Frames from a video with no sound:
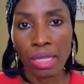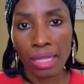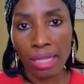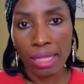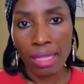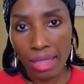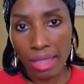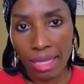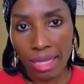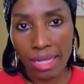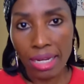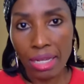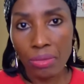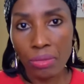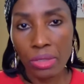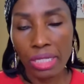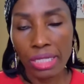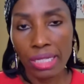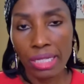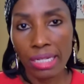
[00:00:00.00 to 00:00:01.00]
Then I
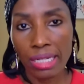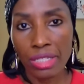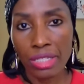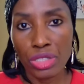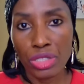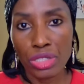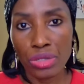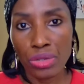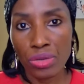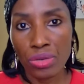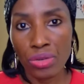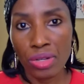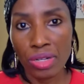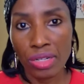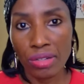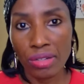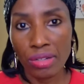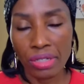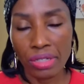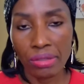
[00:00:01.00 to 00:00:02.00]
want to get into
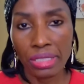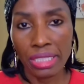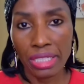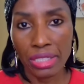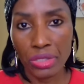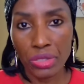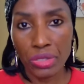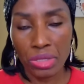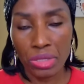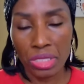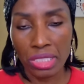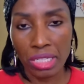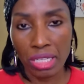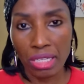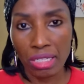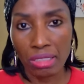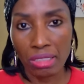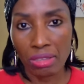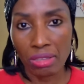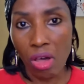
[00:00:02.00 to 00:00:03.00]
a very
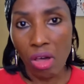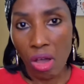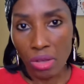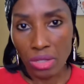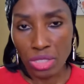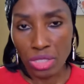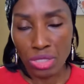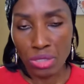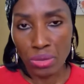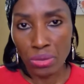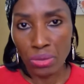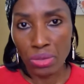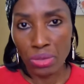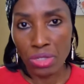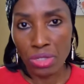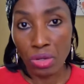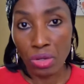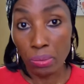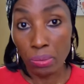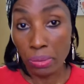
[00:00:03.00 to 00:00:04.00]
interesting
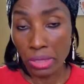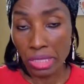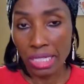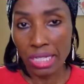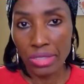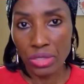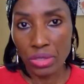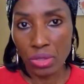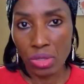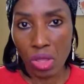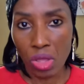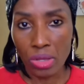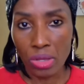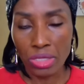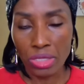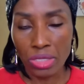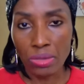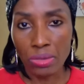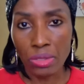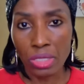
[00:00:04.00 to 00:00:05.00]
lawsuit or potential
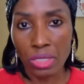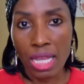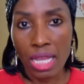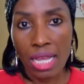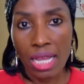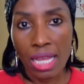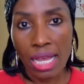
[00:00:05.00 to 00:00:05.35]
lawsuit